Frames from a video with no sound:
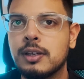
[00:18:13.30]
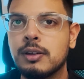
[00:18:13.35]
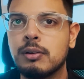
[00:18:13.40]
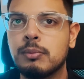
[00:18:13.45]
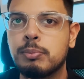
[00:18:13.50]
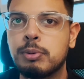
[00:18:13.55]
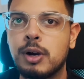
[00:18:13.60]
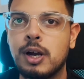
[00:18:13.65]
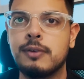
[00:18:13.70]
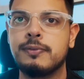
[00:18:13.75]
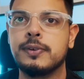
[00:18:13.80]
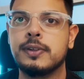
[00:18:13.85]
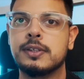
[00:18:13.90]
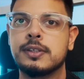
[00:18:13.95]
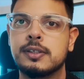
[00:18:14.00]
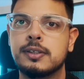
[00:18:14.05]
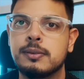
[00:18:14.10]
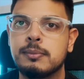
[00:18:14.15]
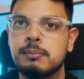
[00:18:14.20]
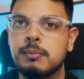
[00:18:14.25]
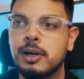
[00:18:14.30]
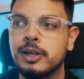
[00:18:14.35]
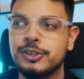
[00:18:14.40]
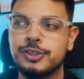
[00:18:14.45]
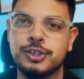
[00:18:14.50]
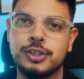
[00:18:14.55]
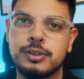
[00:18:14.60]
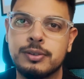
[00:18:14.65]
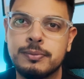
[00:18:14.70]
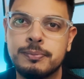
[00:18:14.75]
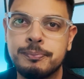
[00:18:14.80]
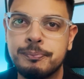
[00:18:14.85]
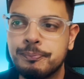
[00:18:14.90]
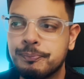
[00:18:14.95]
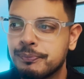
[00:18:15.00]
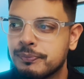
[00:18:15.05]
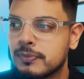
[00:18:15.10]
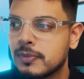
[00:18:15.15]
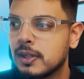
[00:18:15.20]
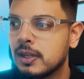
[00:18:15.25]
profit margin.
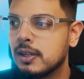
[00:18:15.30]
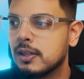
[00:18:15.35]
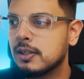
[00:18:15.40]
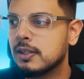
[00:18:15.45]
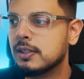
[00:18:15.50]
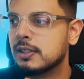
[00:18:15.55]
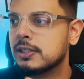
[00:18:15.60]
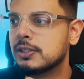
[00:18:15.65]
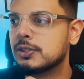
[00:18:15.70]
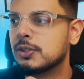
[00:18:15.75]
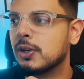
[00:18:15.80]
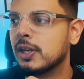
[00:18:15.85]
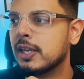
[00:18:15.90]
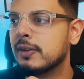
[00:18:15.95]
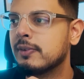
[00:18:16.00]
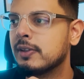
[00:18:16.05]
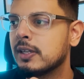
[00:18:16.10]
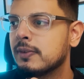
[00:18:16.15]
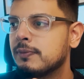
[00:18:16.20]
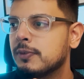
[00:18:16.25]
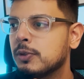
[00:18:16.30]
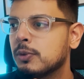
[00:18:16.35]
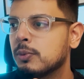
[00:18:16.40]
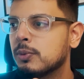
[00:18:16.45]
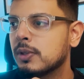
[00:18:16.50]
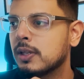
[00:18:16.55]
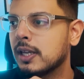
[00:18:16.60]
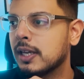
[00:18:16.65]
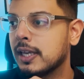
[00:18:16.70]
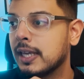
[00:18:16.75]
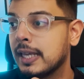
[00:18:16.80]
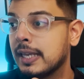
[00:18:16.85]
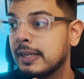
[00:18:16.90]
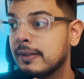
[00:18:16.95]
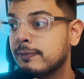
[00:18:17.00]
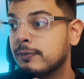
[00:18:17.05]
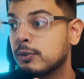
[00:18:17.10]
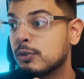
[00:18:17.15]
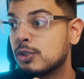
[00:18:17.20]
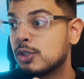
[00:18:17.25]
So even if
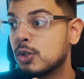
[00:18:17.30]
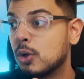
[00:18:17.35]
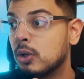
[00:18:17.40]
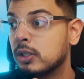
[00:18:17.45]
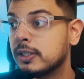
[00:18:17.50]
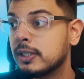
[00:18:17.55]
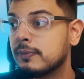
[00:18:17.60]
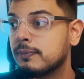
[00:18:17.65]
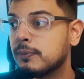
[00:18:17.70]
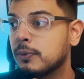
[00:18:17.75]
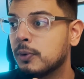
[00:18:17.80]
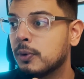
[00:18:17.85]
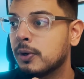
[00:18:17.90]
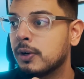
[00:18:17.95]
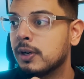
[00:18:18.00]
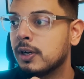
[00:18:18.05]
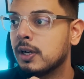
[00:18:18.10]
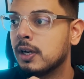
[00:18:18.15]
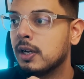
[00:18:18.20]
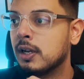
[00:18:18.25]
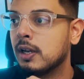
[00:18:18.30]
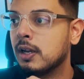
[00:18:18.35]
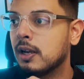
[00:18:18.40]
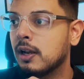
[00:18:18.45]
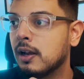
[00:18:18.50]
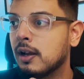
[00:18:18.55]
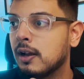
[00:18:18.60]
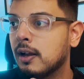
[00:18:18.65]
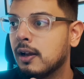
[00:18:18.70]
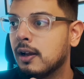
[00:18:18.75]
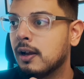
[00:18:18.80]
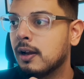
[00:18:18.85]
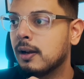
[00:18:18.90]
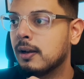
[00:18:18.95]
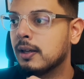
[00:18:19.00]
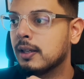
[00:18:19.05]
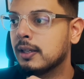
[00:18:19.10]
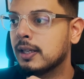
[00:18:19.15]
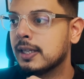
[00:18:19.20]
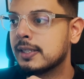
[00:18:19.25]
you sold it for,
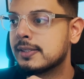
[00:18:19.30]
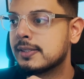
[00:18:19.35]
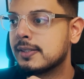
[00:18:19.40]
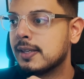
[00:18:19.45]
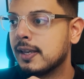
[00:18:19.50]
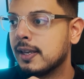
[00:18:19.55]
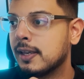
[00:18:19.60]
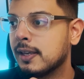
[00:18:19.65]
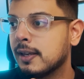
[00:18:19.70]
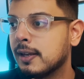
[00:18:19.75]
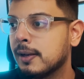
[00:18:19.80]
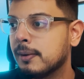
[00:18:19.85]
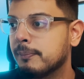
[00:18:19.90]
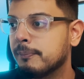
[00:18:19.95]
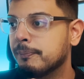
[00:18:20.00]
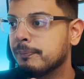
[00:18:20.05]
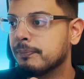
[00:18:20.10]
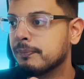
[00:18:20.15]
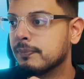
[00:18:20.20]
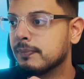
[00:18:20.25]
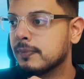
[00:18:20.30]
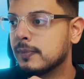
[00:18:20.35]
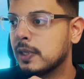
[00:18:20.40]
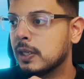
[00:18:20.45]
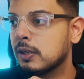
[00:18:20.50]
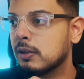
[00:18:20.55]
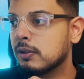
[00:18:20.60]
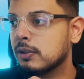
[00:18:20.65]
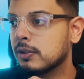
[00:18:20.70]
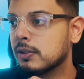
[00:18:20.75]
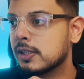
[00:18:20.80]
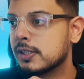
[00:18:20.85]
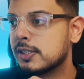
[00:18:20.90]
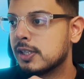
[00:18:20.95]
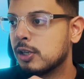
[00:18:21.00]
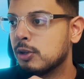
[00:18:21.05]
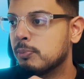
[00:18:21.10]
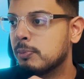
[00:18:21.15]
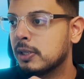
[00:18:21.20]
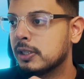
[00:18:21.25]
let's say, let's
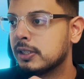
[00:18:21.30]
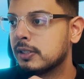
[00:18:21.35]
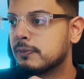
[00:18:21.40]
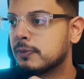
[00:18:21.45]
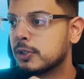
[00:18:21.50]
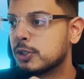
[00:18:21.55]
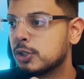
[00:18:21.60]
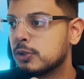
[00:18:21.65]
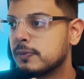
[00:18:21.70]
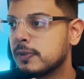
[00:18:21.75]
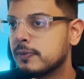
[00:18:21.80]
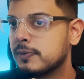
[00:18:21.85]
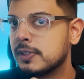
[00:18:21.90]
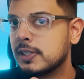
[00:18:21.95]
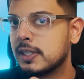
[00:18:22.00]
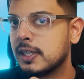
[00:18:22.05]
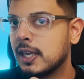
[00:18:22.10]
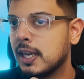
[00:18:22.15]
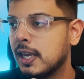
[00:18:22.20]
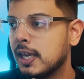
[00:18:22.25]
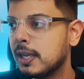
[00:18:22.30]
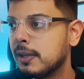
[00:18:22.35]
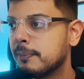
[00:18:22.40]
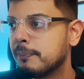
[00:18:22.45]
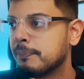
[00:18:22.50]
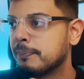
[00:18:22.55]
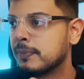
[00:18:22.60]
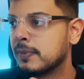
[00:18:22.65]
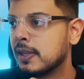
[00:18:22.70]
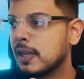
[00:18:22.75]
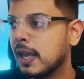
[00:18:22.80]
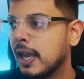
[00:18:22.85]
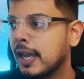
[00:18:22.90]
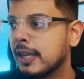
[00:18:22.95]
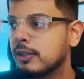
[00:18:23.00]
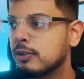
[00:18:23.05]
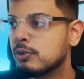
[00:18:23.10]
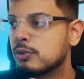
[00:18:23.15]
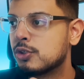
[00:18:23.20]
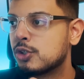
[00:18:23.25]
say you built it for $250K
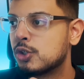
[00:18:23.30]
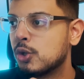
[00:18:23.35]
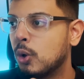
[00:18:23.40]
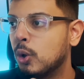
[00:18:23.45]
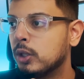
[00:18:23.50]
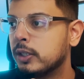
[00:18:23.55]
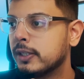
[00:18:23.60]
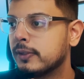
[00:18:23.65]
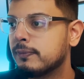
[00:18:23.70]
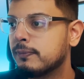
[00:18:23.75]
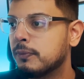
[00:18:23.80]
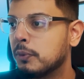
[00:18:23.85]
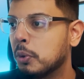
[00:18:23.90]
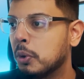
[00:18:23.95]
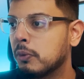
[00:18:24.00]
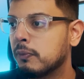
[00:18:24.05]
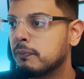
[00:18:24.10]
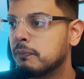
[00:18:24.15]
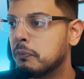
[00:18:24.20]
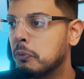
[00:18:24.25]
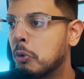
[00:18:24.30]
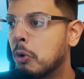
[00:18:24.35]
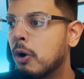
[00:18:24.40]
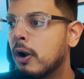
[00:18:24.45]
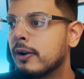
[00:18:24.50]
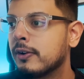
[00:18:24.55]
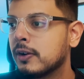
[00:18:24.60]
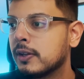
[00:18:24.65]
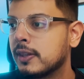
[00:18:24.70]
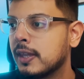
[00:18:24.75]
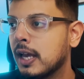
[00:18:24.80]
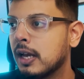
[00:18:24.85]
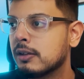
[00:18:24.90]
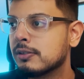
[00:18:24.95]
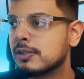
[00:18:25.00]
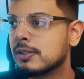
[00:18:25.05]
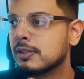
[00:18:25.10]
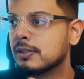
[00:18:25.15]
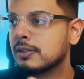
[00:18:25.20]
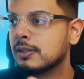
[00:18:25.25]
and you sold it for
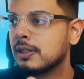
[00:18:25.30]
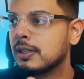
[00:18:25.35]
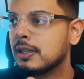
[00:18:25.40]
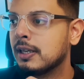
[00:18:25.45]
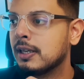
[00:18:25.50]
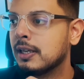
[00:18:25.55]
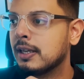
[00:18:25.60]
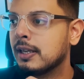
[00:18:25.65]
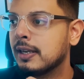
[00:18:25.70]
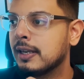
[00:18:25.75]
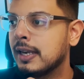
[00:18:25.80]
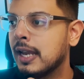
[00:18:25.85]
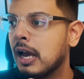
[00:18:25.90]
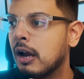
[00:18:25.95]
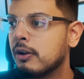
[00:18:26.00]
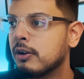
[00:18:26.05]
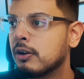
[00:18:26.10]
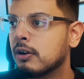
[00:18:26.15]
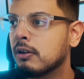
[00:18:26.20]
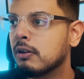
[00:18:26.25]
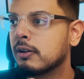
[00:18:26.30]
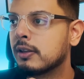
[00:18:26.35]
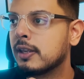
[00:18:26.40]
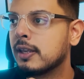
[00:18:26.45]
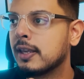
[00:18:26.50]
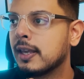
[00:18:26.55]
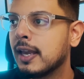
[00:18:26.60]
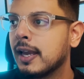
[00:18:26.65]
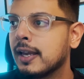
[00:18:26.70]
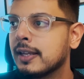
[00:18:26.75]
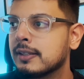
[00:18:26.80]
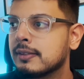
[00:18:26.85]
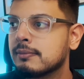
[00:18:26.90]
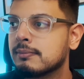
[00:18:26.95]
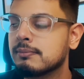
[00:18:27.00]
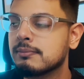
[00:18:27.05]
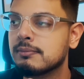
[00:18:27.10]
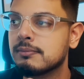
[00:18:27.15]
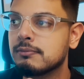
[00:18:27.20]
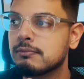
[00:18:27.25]
$400,000, now you're looking at
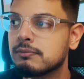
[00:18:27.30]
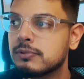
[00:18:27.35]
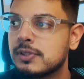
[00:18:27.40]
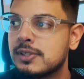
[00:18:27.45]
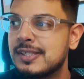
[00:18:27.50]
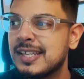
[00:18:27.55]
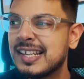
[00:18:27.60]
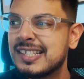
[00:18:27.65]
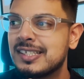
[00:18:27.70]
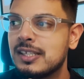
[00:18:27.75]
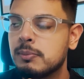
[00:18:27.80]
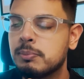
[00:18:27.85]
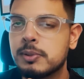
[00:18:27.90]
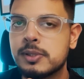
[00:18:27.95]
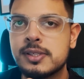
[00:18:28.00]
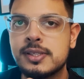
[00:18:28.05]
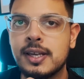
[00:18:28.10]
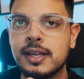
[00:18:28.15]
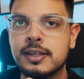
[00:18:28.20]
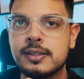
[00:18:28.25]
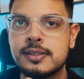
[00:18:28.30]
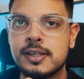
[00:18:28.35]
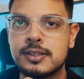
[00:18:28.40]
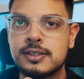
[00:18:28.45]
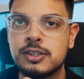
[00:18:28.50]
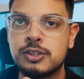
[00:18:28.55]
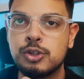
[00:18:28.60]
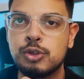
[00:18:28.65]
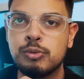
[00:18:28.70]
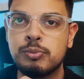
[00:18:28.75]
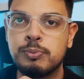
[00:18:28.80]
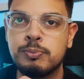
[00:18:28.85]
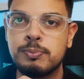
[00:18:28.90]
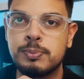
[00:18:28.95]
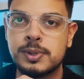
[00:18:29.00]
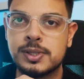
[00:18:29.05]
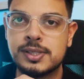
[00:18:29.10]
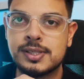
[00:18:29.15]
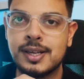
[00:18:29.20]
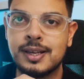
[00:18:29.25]
60%,
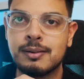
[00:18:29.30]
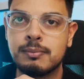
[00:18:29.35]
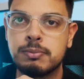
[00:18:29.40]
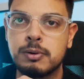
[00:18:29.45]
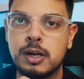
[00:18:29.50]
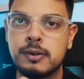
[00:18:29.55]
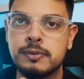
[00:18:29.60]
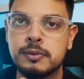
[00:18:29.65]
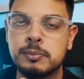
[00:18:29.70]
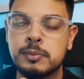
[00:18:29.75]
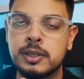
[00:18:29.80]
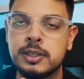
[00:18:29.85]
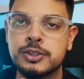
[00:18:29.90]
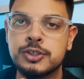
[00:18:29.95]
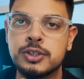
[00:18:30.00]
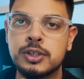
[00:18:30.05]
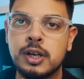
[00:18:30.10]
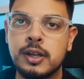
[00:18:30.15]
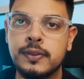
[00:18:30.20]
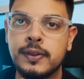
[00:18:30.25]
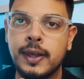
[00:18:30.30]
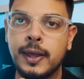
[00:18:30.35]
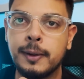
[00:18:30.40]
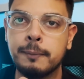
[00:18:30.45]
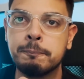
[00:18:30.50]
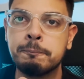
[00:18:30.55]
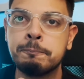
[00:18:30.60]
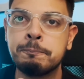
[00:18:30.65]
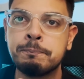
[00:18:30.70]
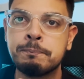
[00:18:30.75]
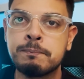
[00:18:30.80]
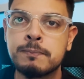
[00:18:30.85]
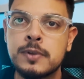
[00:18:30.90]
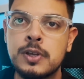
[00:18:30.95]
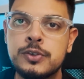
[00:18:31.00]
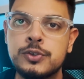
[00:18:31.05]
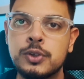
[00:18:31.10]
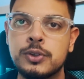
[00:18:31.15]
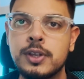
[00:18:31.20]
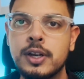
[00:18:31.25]
62% profit margin on that.
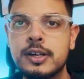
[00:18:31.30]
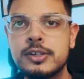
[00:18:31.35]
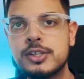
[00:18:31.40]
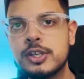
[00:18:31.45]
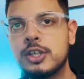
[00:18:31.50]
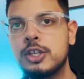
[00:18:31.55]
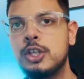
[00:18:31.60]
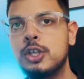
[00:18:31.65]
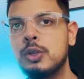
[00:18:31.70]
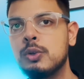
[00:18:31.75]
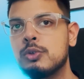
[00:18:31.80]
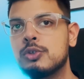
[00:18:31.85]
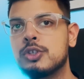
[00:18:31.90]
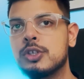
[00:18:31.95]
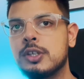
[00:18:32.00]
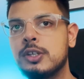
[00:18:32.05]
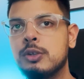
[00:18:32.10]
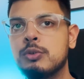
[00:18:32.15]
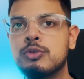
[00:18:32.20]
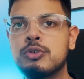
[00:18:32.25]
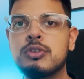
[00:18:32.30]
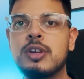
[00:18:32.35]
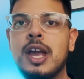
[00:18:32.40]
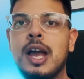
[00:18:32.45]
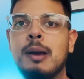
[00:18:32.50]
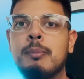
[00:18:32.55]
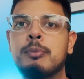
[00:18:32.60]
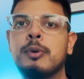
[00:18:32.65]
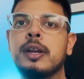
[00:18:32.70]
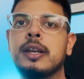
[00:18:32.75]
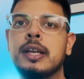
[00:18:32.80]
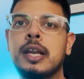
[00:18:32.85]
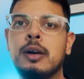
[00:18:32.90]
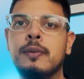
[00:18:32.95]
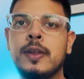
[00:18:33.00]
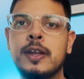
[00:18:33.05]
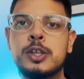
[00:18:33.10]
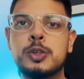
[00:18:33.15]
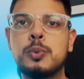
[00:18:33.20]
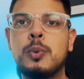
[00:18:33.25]
So there's a huge gap right now.
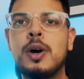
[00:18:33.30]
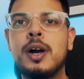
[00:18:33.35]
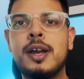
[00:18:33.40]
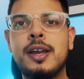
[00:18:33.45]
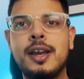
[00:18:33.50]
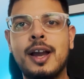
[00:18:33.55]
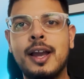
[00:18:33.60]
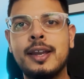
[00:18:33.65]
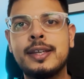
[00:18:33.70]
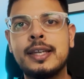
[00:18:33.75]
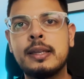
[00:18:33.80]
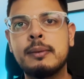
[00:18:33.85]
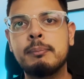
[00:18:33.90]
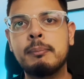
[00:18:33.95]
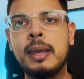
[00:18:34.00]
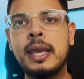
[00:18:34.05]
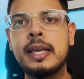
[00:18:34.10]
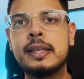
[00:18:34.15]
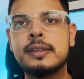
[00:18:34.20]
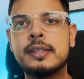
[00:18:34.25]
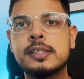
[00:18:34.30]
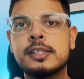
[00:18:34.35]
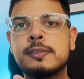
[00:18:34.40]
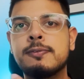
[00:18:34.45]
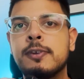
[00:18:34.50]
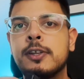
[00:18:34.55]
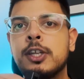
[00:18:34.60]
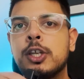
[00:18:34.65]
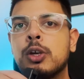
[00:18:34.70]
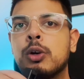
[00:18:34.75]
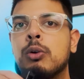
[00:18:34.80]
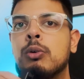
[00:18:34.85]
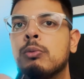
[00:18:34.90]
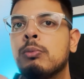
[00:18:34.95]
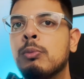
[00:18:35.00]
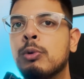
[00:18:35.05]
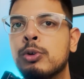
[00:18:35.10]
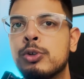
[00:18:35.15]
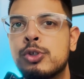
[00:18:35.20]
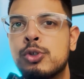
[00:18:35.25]
That's why I didn't make this video
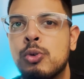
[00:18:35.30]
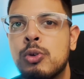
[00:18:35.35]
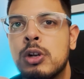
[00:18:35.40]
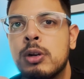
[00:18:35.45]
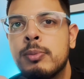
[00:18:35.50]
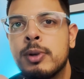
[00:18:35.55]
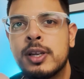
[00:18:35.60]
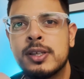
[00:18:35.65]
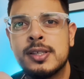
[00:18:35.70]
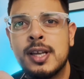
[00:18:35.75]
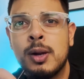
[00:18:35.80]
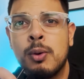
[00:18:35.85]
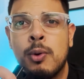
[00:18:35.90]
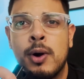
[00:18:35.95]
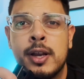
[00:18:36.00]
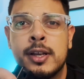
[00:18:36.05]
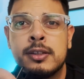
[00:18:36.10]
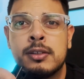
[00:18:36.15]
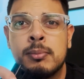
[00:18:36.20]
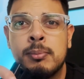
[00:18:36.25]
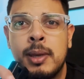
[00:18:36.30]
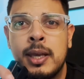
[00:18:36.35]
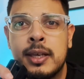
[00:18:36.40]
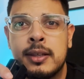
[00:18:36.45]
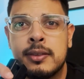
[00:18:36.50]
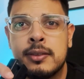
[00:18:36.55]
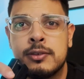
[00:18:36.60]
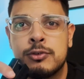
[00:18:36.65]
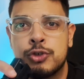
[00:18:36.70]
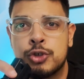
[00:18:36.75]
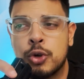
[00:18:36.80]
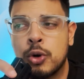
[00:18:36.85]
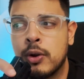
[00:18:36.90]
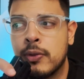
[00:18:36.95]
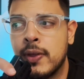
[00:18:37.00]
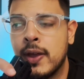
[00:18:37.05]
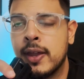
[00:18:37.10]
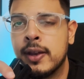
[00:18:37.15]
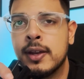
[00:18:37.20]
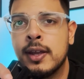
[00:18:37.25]
more sooner, because I wanted to make sure
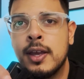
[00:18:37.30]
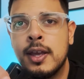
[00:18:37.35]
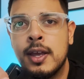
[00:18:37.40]
that